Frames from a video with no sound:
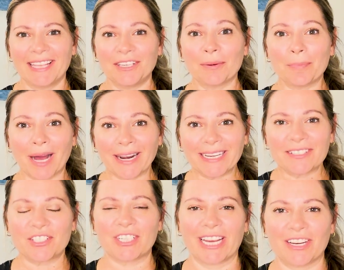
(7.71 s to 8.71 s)
your body
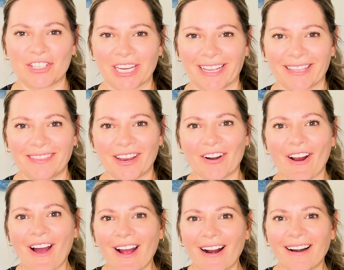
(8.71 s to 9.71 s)
is changing.
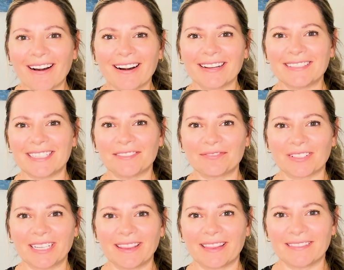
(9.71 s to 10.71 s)
There are
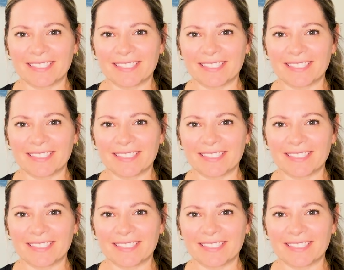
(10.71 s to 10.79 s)
different